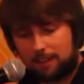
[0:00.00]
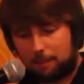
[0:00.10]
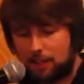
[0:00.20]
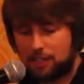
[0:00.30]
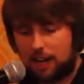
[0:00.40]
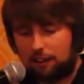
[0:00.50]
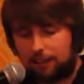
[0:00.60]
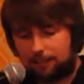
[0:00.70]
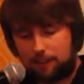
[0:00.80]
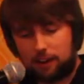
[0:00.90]
The
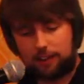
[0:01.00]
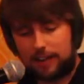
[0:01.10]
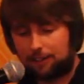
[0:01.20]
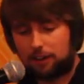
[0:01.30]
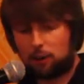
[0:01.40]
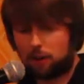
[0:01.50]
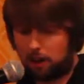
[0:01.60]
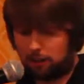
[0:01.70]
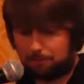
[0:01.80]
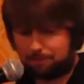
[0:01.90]
missionary is Father David
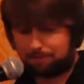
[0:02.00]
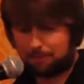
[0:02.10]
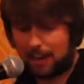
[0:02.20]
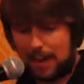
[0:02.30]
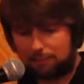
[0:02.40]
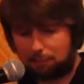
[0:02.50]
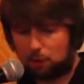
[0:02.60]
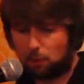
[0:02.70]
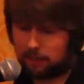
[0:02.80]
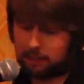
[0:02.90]
O'Donnell. I have him
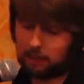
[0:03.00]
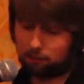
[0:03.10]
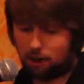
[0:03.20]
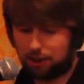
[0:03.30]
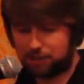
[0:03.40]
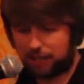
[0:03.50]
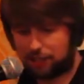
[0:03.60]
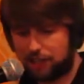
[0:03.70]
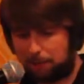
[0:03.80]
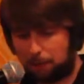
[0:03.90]
cooling in a
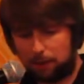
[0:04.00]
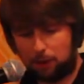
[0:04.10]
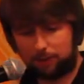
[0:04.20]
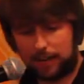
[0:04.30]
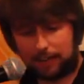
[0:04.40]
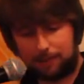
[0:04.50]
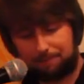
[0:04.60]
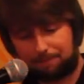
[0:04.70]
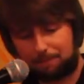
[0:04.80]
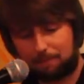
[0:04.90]
cryogenic chamber below deck.
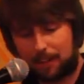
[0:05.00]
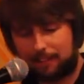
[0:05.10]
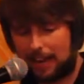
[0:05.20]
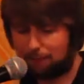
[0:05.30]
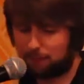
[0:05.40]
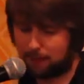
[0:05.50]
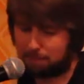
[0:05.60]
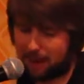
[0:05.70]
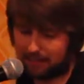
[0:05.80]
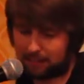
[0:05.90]
Dave was
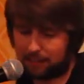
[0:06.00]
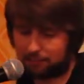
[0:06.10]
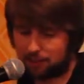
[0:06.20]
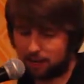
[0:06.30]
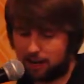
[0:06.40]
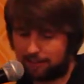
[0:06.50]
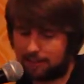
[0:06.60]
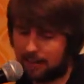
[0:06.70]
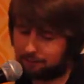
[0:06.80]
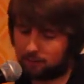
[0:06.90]
abandoned as a child
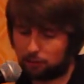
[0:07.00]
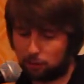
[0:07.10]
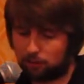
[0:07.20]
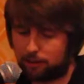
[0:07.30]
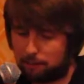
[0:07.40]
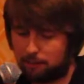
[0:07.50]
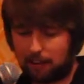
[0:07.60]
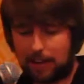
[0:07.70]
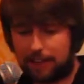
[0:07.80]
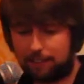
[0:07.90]
and left on the doorstep
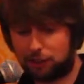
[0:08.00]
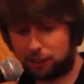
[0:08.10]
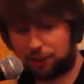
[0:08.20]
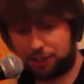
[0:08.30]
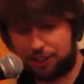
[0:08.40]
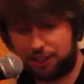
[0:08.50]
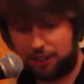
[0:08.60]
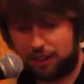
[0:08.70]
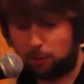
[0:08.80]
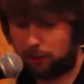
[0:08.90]
of a Catholic church.
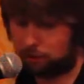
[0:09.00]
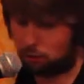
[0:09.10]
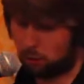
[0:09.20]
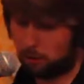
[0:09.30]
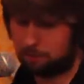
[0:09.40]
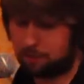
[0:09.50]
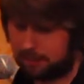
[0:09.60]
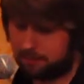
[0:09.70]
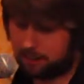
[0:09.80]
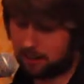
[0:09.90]
When he grew up,
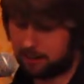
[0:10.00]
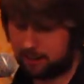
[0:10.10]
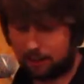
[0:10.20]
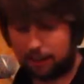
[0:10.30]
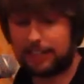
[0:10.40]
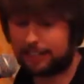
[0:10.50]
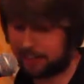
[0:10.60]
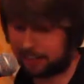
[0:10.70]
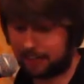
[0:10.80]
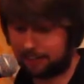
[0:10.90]
he decided that he
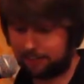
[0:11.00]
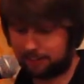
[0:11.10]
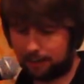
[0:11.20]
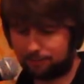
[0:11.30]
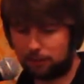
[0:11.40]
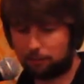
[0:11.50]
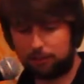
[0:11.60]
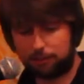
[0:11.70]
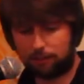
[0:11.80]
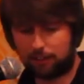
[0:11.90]
dedicated his life to the
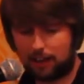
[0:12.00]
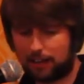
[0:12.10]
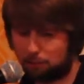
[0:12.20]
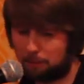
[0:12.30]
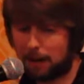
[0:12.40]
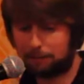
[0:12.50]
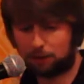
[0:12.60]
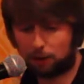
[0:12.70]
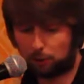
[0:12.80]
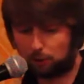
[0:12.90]
priesthood as
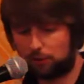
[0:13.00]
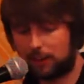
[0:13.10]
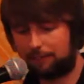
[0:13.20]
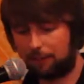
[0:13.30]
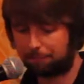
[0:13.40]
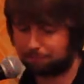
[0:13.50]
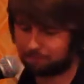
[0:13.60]
repayment to those who saved him.